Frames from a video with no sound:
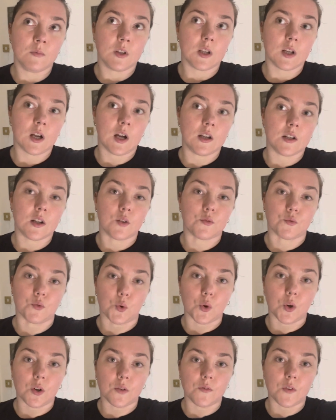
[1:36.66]
kind of
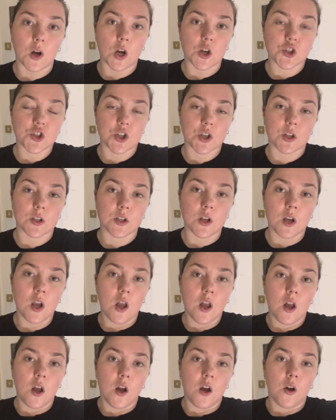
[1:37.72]
raw version
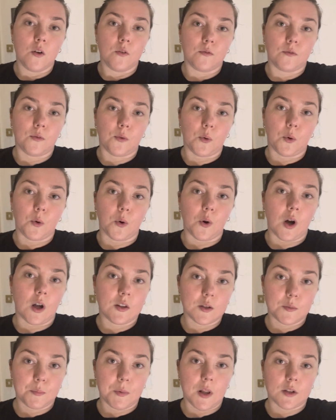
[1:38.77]
for
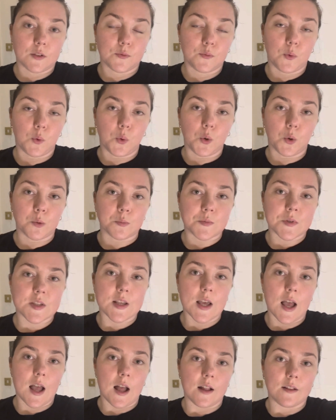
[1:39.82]
other platforms,
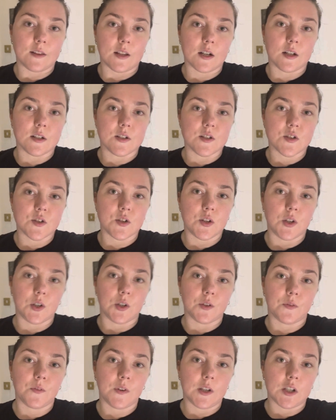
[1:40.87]
and then I need to
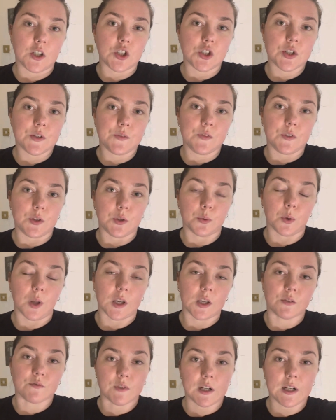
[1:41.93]
finish a few
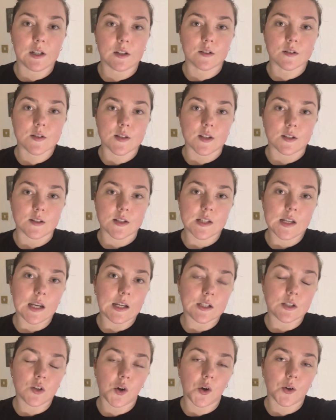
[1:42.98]
like reels and
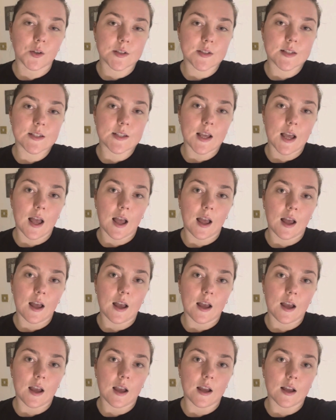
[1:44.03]
TikToks,
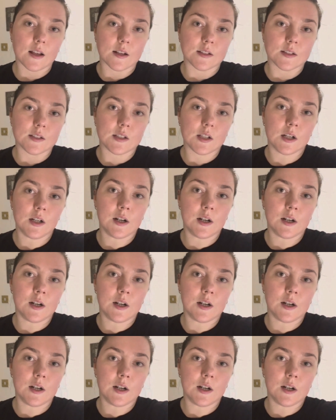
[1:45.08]
and